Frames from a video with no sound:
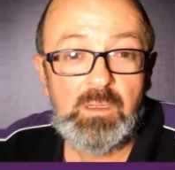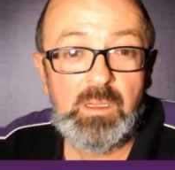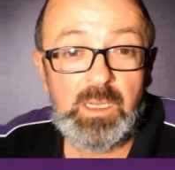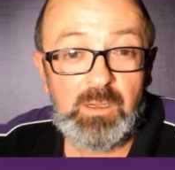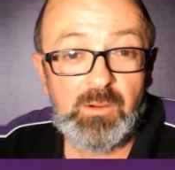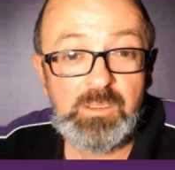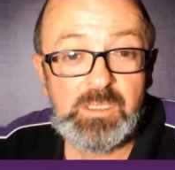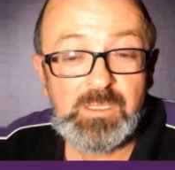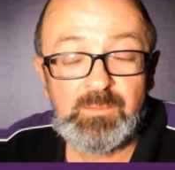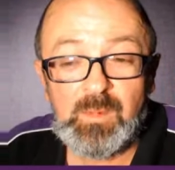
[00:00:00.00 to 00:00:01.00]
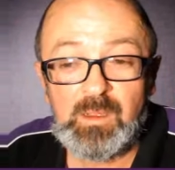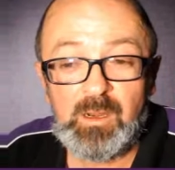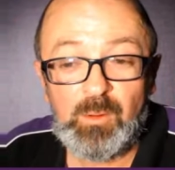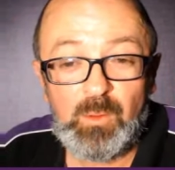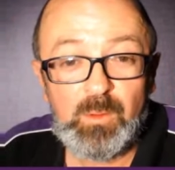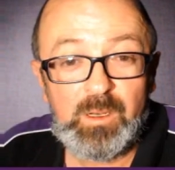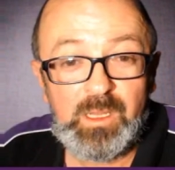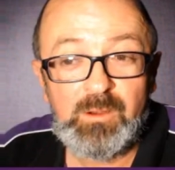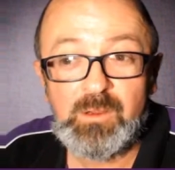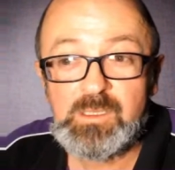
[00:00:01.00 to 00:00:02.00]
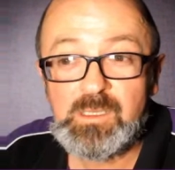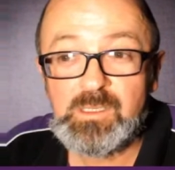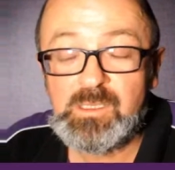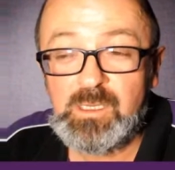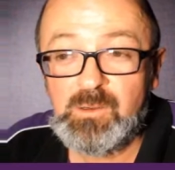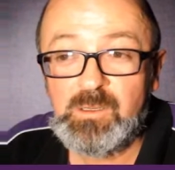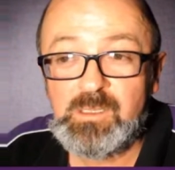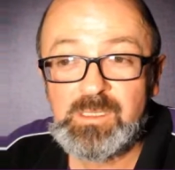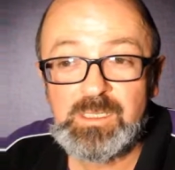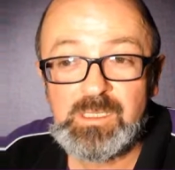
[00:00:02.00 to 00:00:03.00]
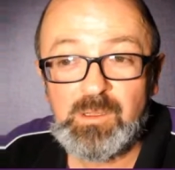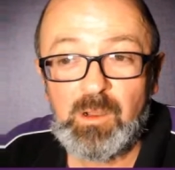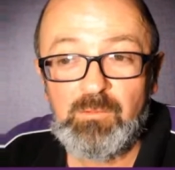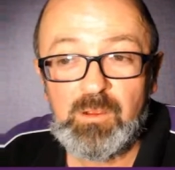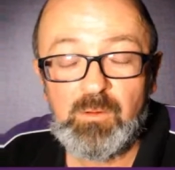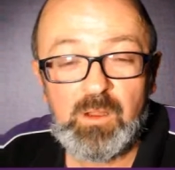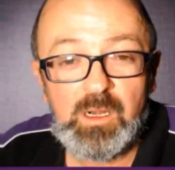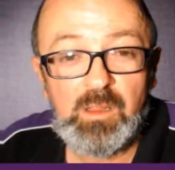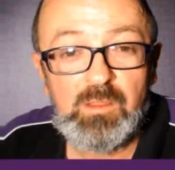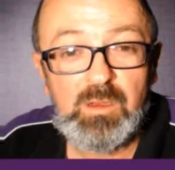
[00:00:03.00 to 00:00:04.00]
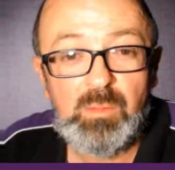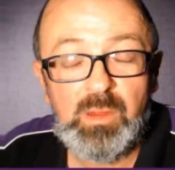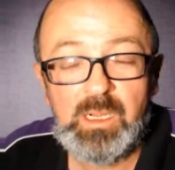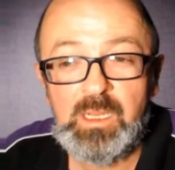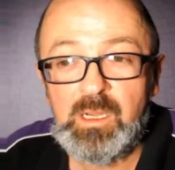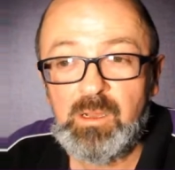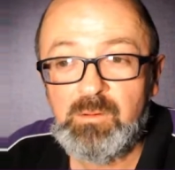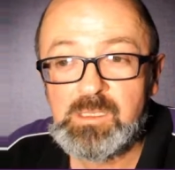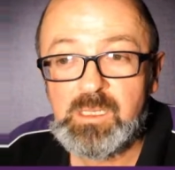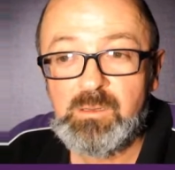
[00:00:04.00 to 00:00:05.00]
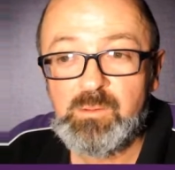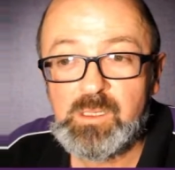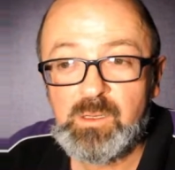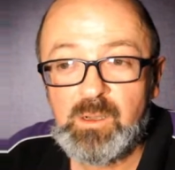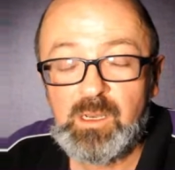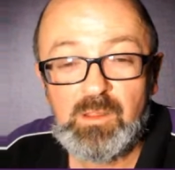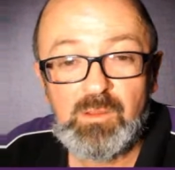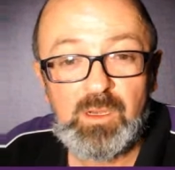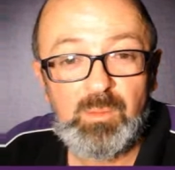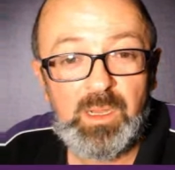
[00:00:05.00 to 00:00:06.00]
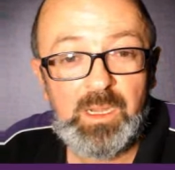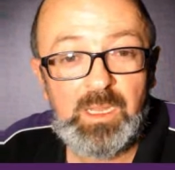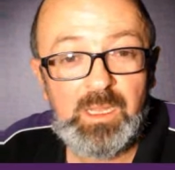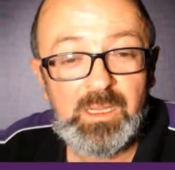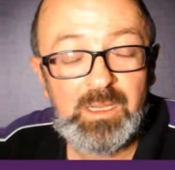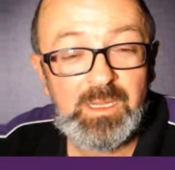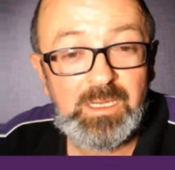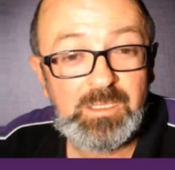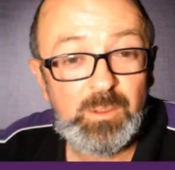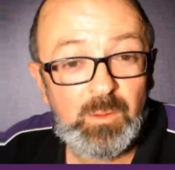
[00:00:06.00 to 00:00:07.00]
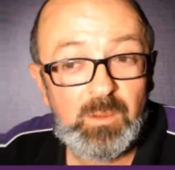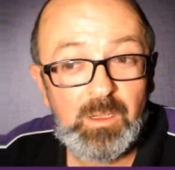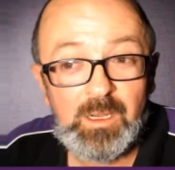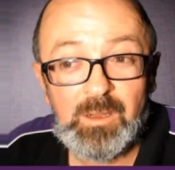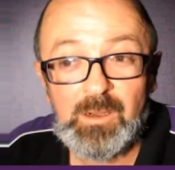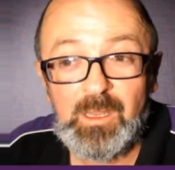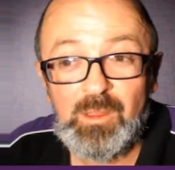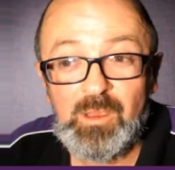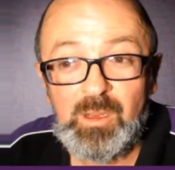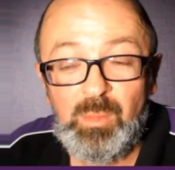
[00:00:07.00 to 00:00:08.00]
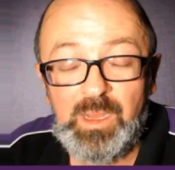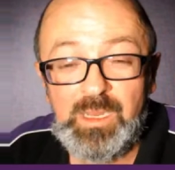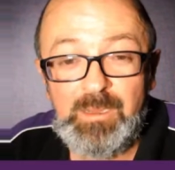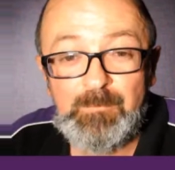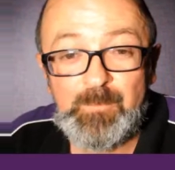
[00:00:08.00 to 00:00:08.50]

ignorance? And I'll call it ignorance because it's ignorance. It's not a real 1930 penny. No one said it was a 1930 penny. Uh, it doesn't look like a 1930 penny.